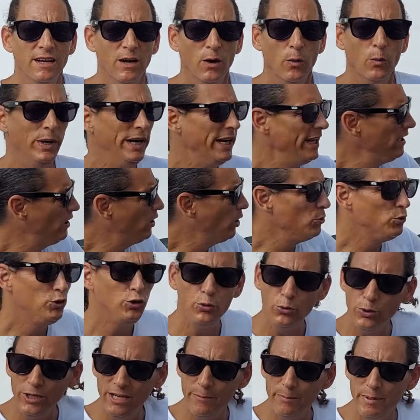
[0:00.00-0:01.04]
We didn't go
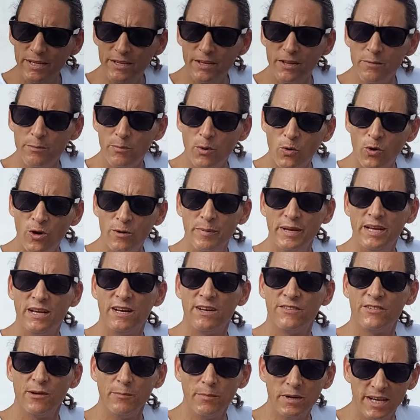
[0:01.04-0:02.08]
too deep into the board
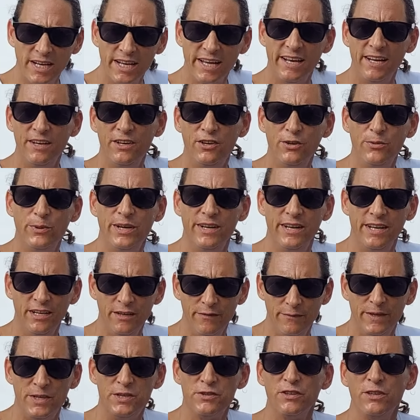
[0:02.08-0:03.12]
because I'm going to get into it
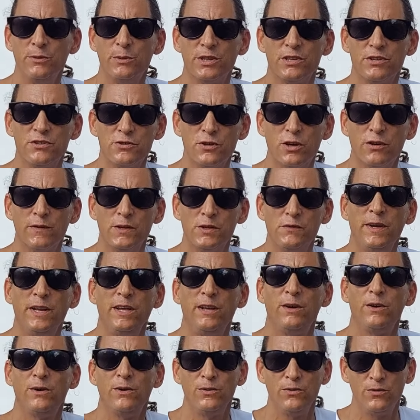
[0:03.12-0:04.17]
individually with the service
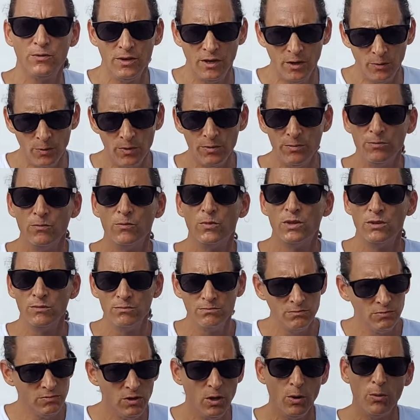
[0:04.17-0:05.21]
videos. We'll
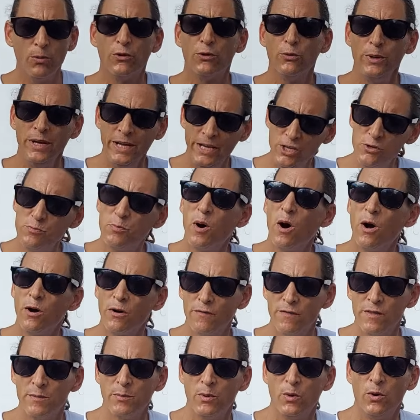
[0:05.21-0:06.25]
go through each part
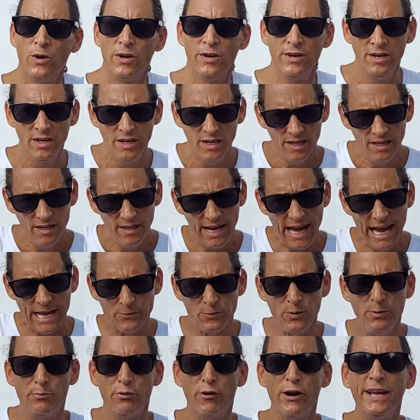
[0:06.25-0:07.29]
of the board as
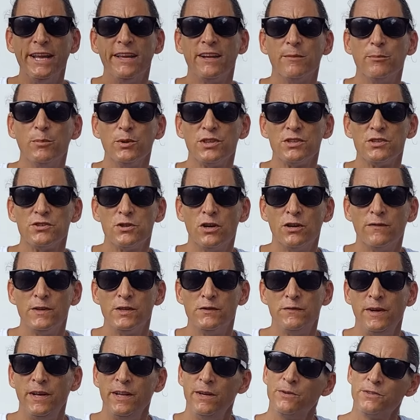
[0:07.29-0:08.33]
we break it up with the service
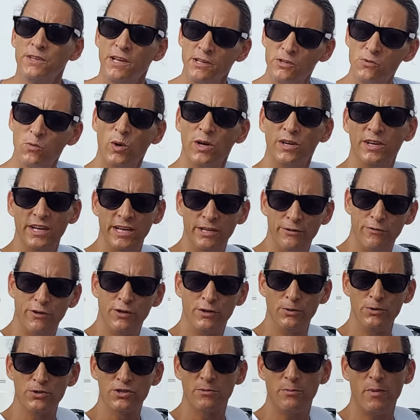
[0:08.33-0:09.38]
videos. I just wanted to
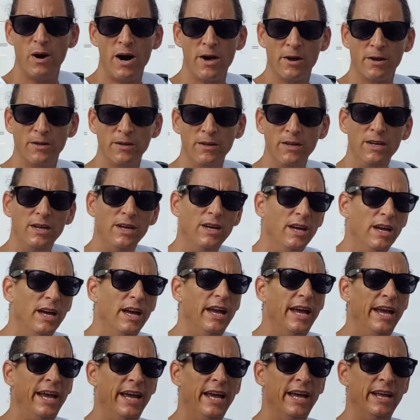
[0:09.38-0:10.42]
introduce the model
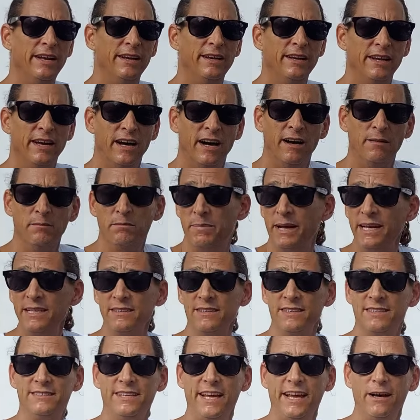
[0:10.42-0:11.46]
and
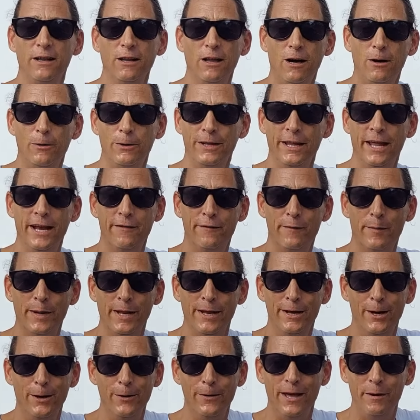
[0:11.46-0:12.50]
basically say hello and let everybody
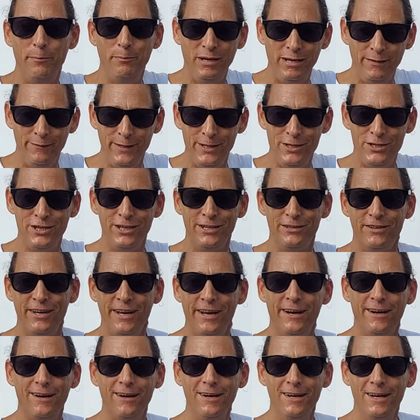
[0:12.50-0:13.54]
know that PVG is
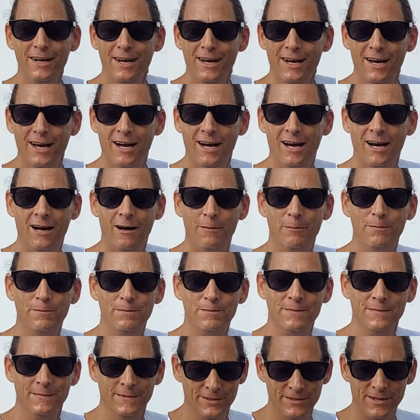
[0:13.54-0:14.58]
here.
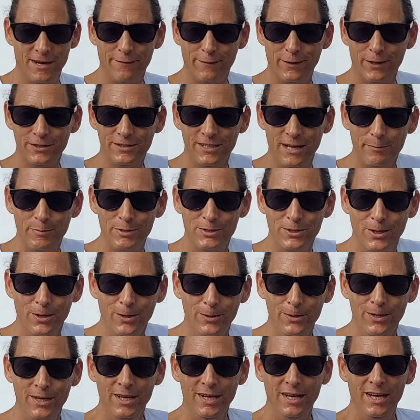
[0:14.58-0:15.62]
This is our first episode.